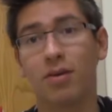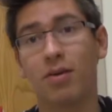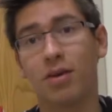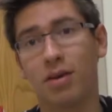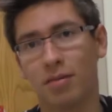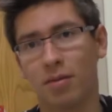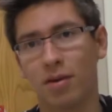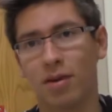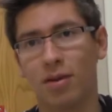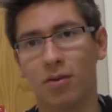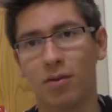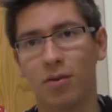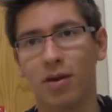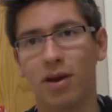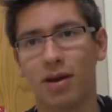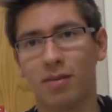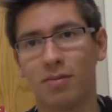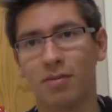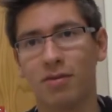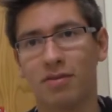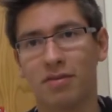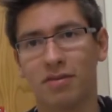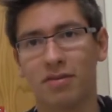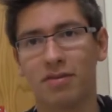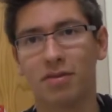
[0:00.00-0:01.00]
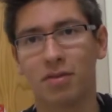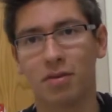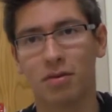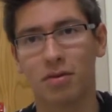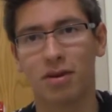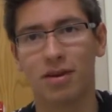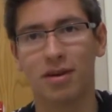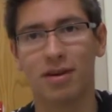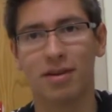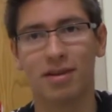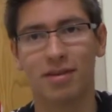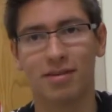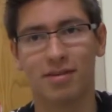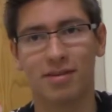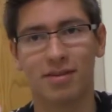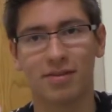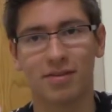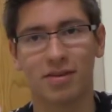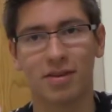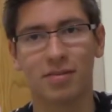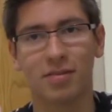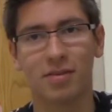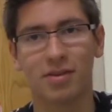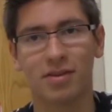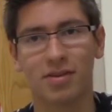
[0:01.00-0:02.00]
Oh yeah, by the way, I moved to Florida instead
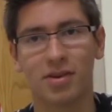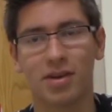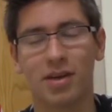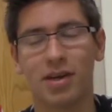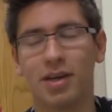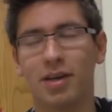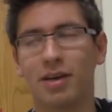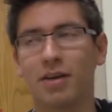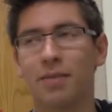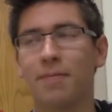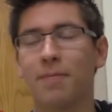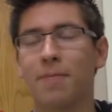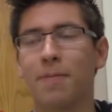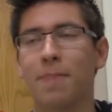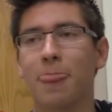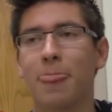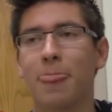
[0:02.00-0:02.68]
of coming straight here.